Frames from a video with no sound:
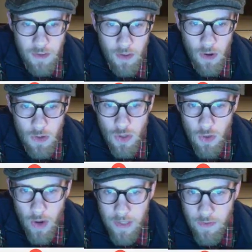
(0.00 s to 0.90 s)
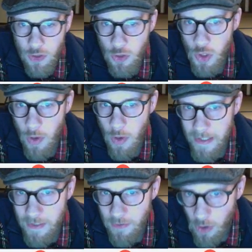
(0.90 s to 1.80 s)
So to
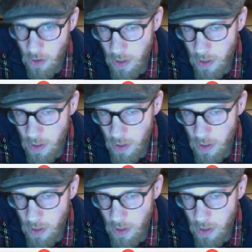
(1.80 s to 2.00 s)
transfer